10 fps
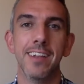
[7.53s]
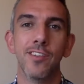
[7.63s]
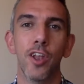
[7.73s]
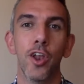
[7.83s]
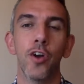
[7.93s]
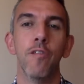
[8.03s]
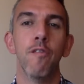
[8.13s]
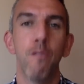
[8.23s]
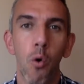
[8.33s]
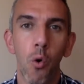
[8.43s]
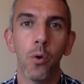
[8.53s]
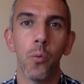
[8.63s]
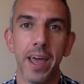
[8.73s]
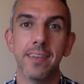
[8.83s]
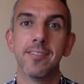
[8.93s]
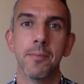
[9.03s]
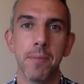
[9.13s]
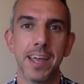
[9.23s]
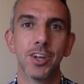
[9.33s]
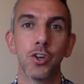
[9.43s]
to learn 4 ways to
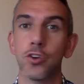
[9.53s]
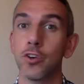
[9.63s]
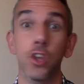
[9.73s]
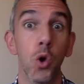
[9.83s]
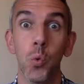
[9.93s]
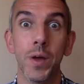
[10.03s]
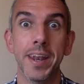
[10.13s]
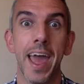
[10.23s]
make sure no one